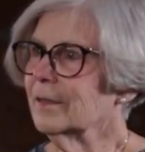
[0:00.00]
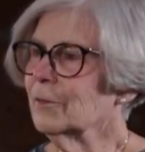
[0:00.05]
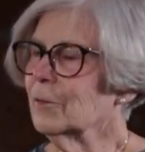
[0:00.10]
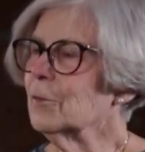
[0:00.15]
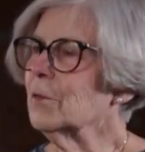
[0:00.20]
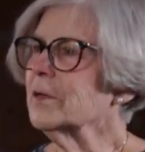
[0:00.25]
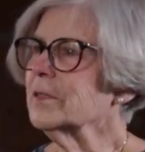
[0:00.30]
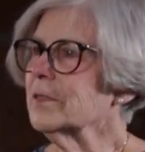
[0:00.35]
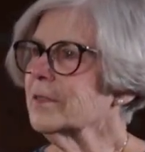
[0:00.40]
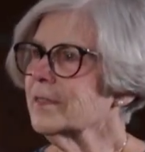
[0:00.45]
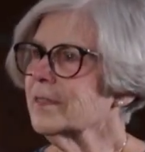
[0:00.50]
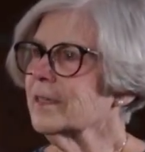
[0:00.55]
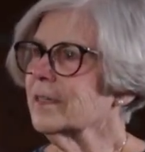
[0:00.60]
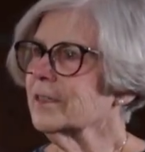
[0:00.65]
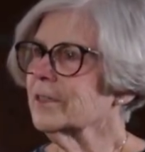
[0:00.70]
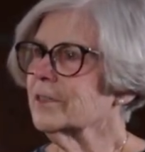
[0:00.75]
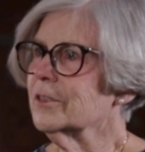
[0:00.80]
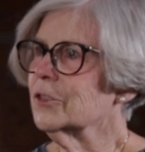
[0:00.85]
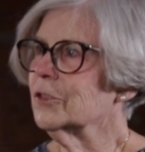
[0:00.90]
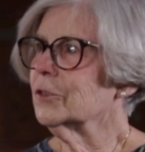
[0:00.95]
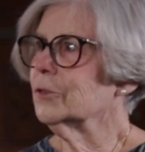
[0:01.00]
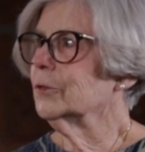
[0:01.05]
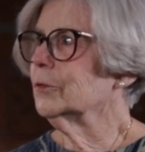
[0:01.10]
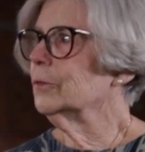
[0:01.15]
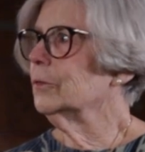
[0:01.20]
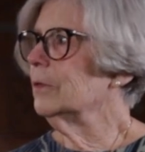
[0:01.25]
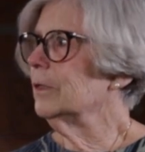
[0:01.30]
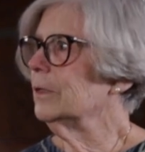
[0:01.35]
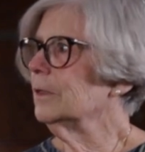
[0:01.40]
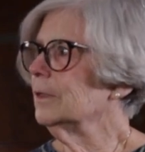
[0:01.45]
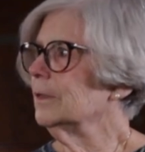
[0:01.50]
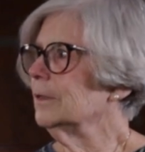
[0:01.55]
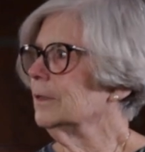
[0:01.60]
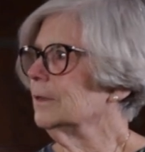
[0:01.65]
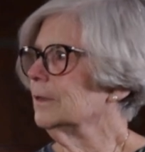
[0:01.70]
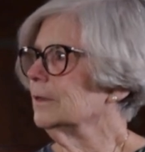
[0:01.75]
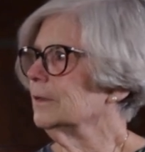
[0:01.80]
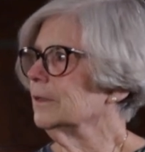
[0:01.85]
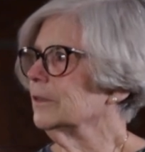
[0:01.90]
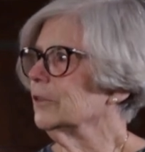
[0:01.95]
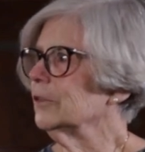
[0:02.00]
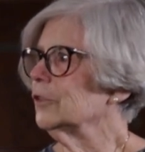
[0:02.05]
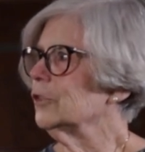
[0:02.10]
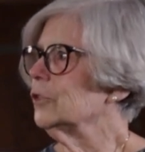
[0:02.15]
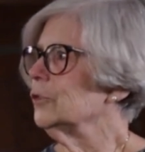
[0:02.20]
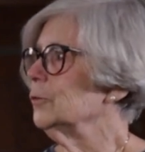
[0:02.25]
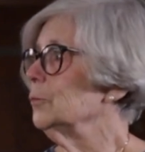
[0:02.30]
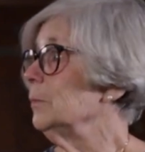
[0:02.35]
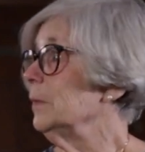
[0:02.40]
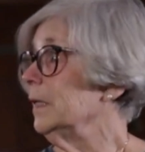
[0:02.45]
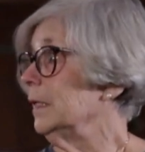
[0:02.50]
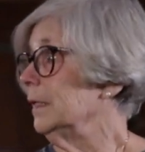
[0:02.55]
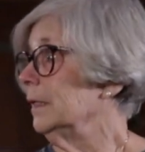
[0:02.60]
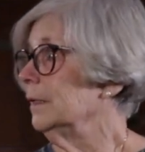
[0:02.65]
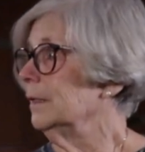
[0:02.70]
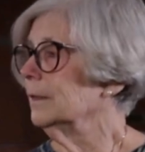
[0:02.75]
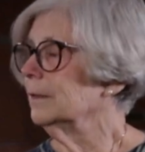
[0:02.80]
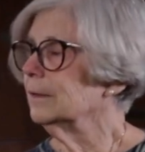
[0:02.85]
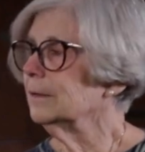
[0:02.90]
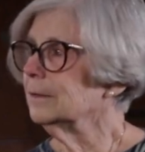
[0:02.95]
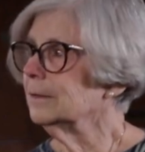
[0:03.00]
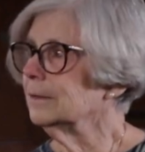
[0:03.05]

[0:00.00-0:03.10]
once said to me,